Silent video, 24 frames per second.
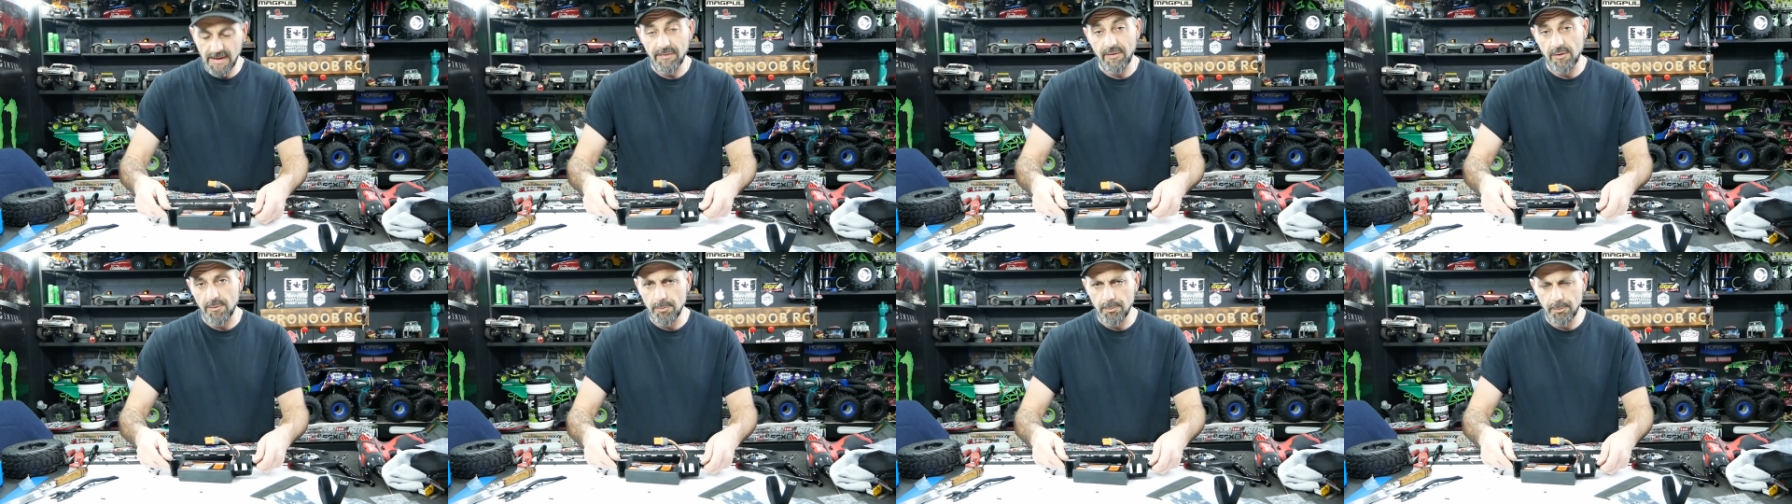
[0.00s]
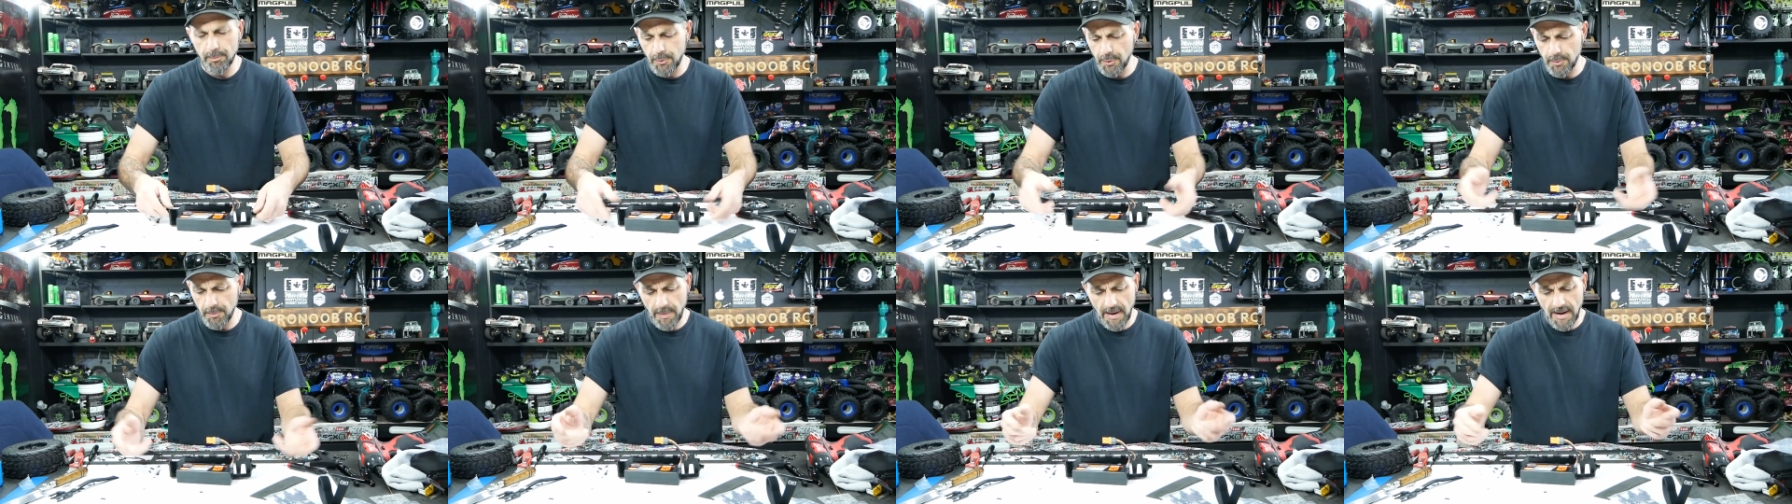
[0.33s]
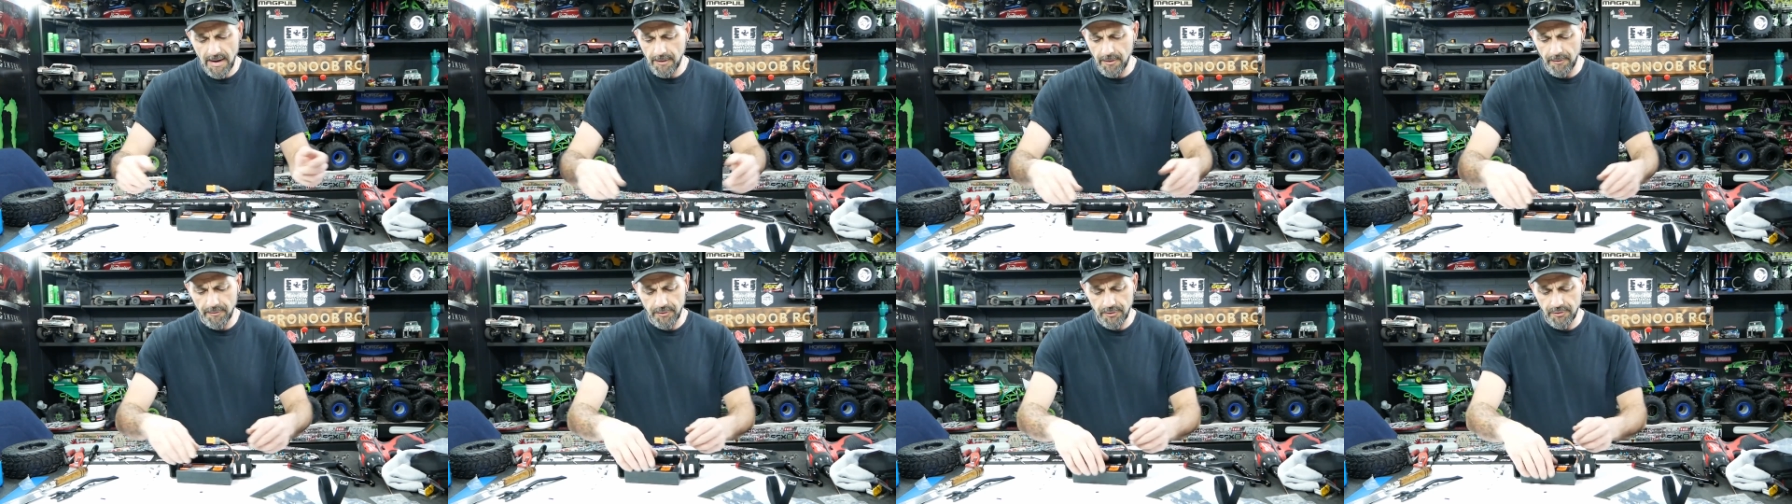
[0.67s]
get this put
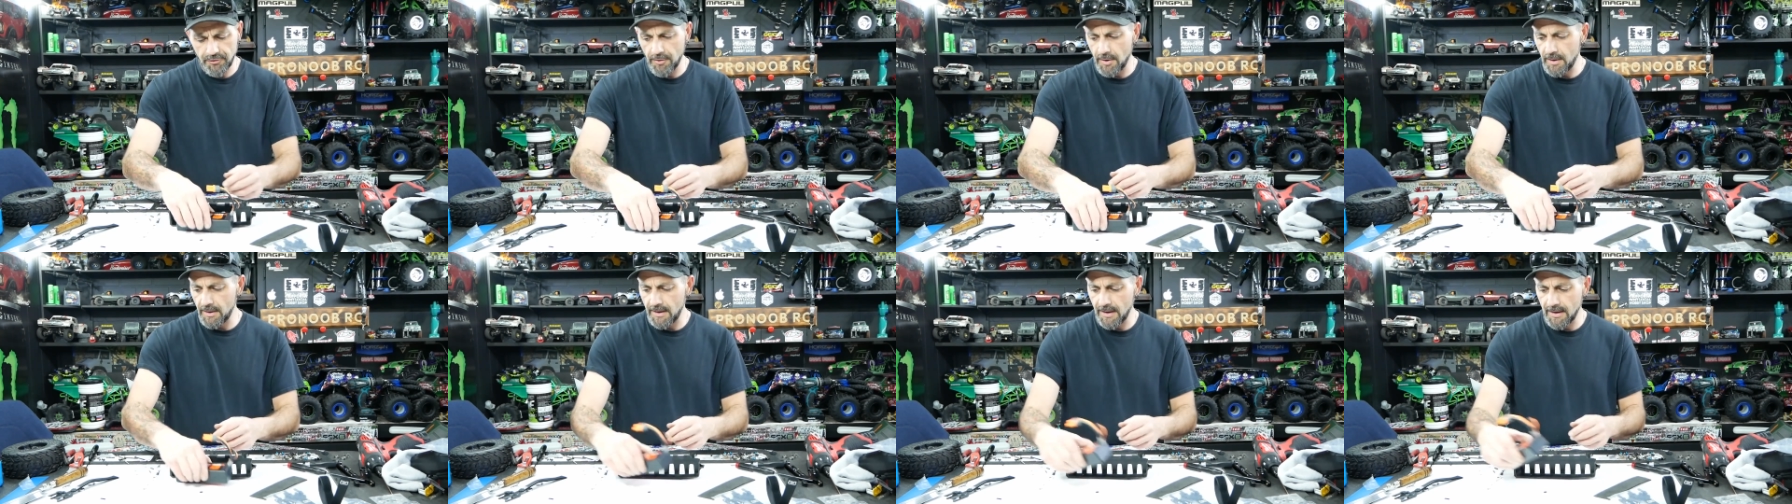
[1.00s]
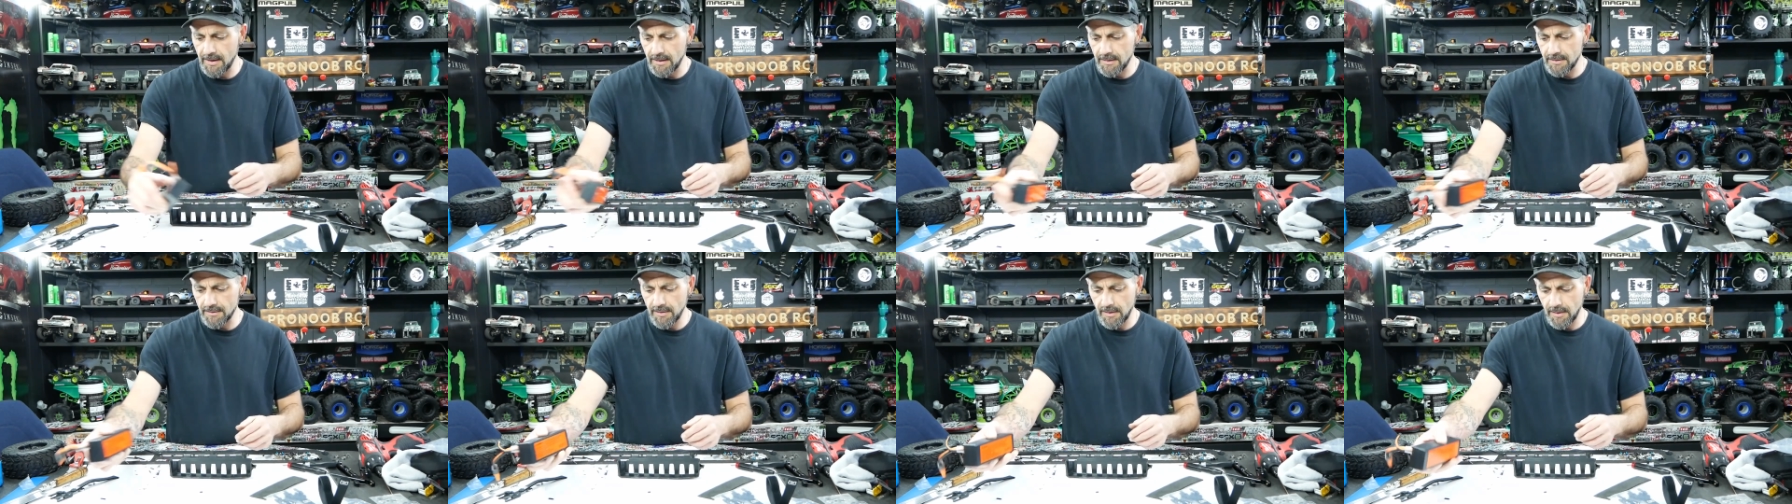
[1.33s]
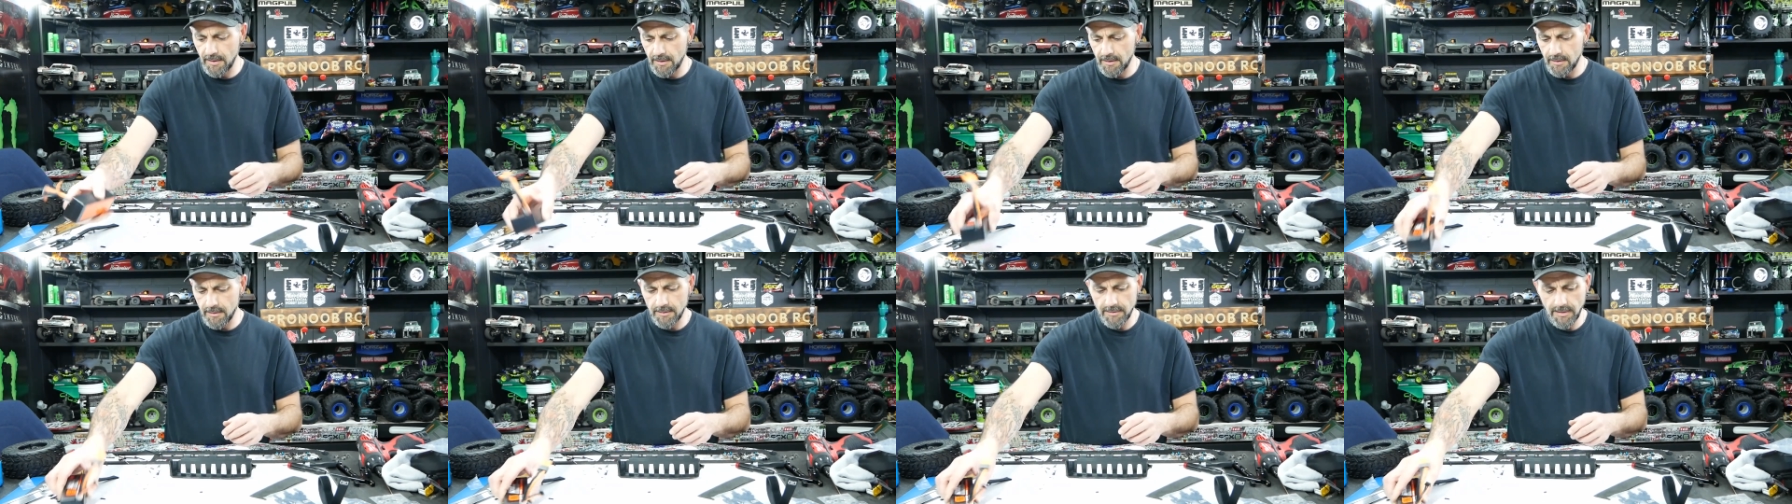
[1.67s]
back on the truck, and
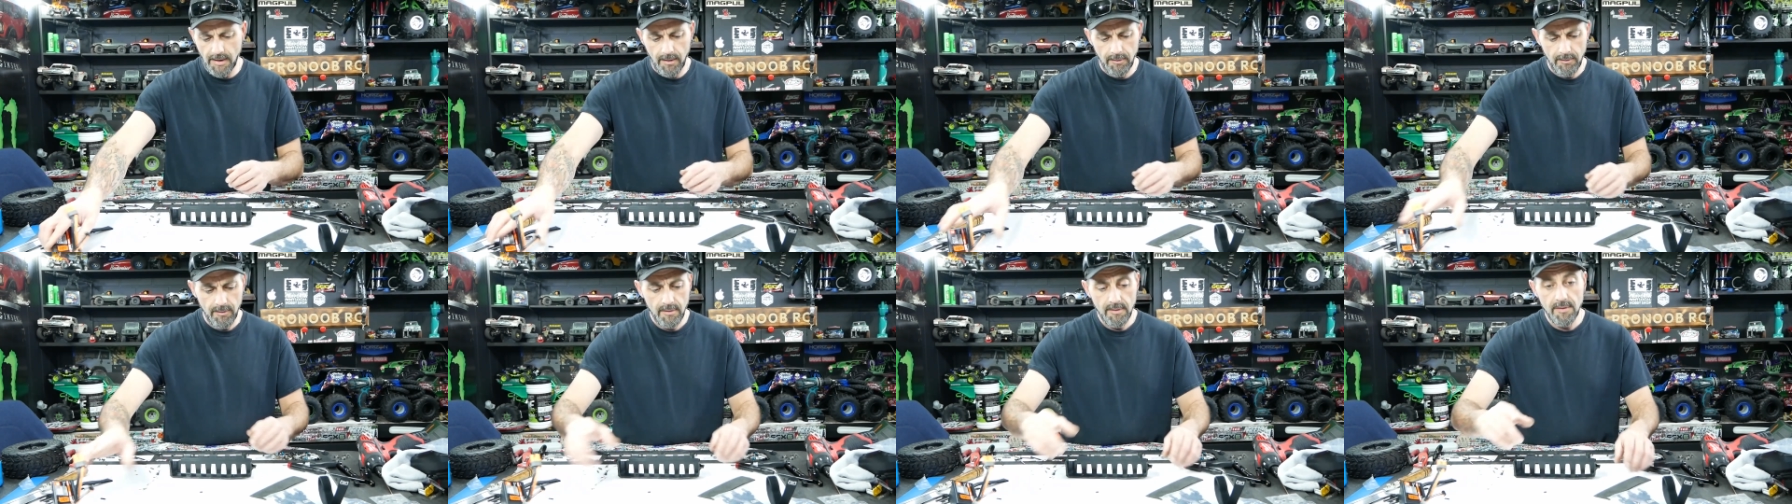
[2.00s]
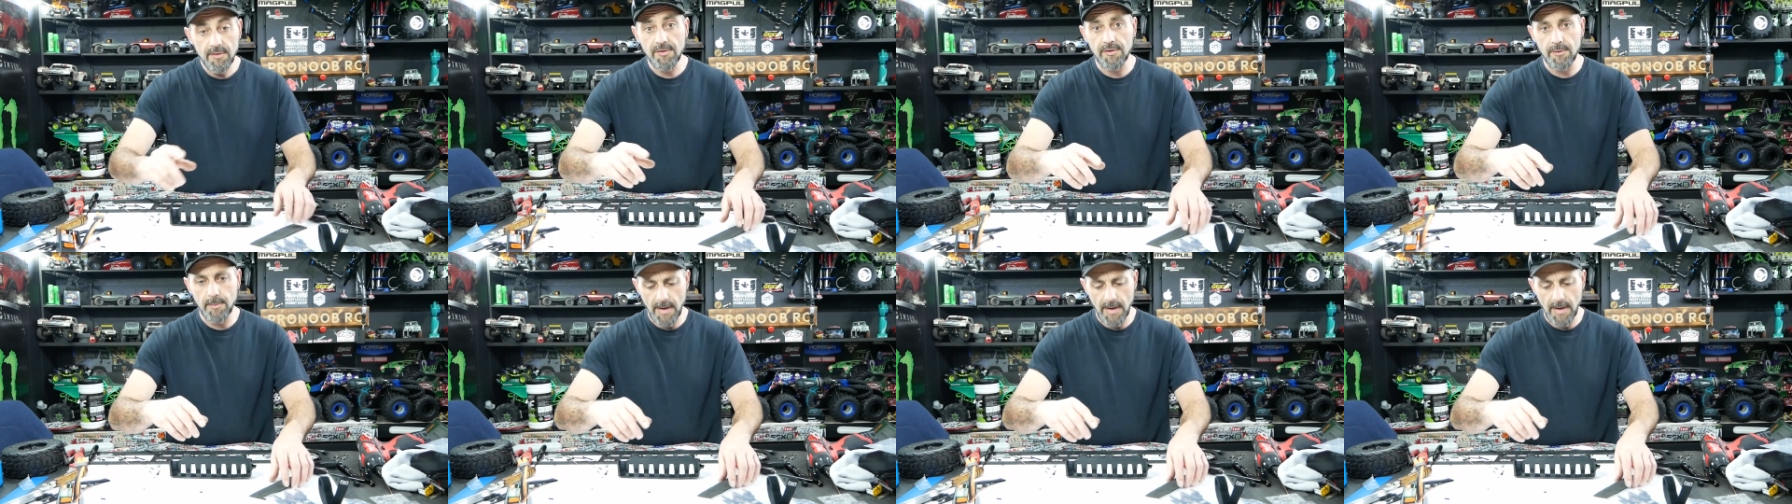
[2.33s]
yeah, see you